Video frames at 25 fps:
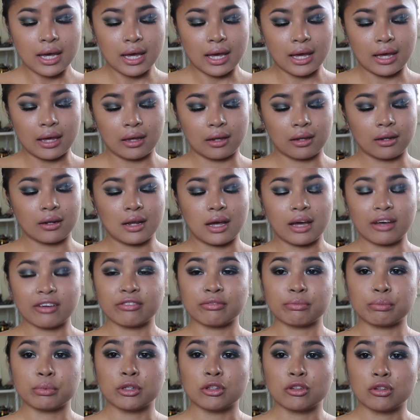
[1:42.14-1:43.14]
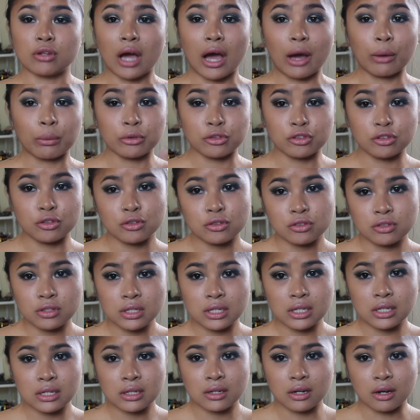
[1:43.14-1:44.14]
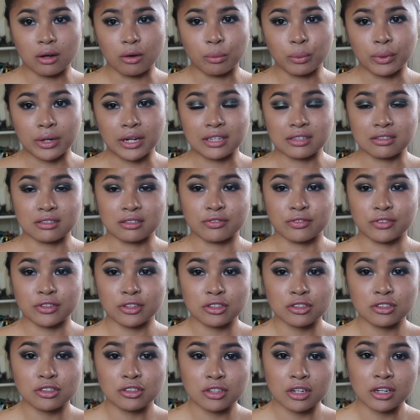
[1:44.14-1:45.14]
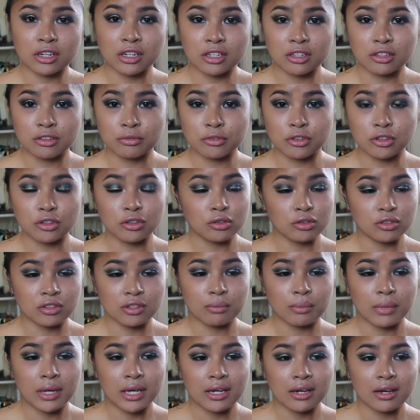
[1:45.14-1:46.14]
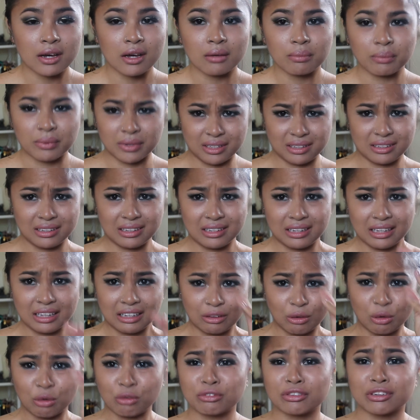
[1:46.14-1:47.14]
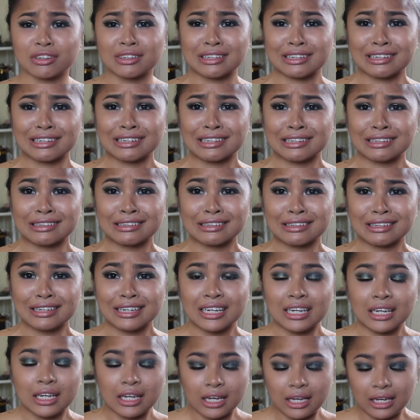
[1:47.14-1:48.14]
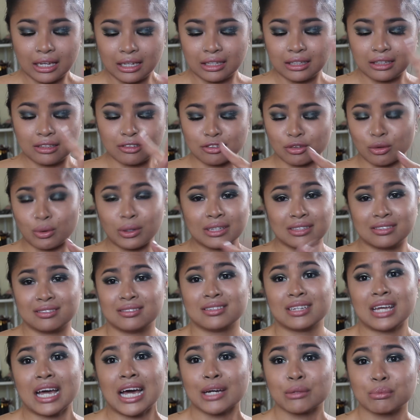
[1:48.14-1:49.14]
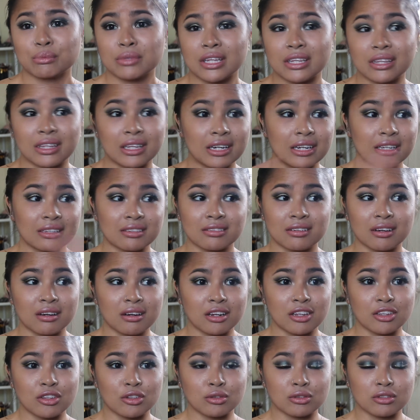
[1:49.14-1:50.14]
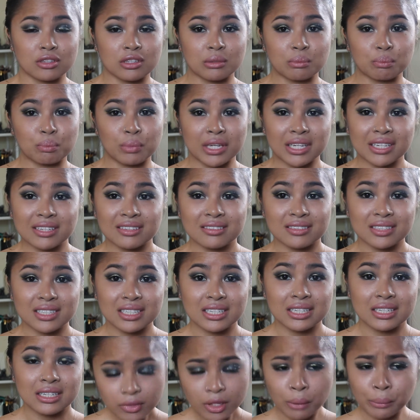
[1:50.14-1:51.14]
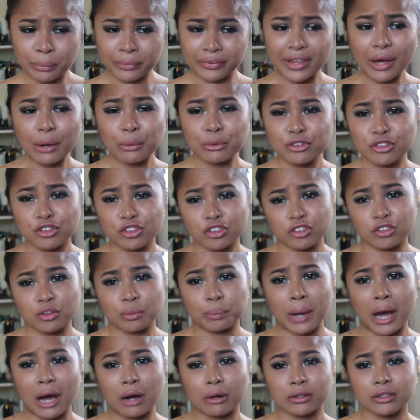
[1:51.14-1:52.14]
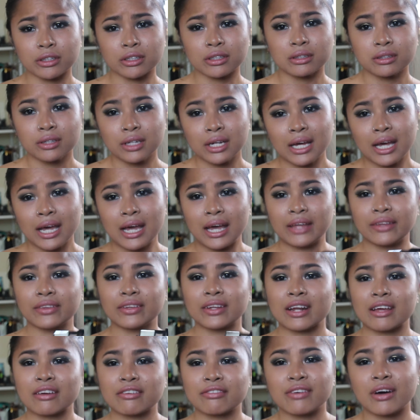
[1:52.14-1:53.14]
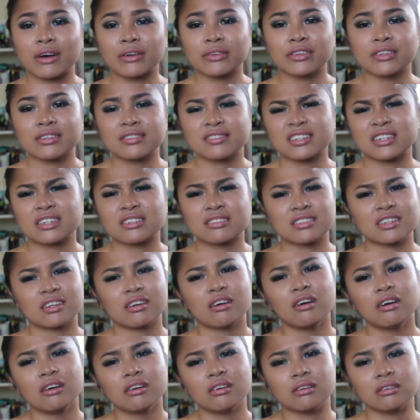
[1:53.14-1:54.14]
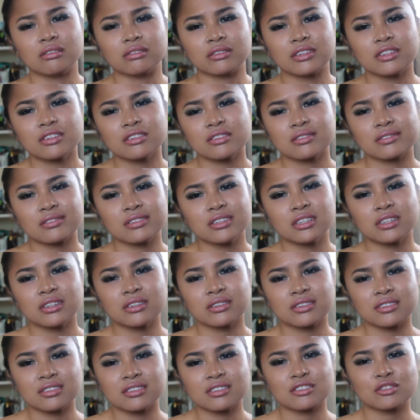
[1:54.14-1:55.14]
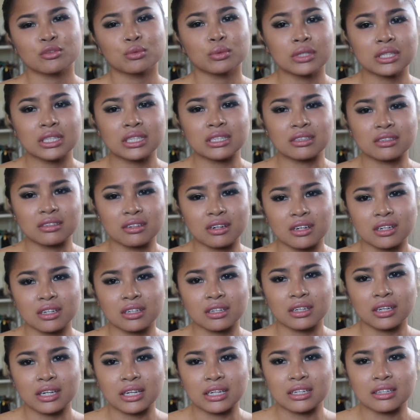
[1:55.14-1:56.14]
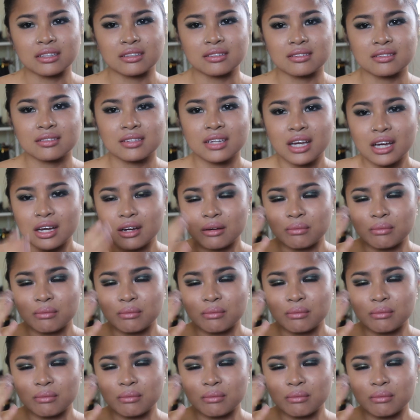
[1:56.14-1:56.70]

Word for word: and I've been I was using it uh, when I first started using makeup and I overdid it and so I stopped and then I started using Pixi but that one's just a powder and then I found this and I was like oh this you know this is really dark and it's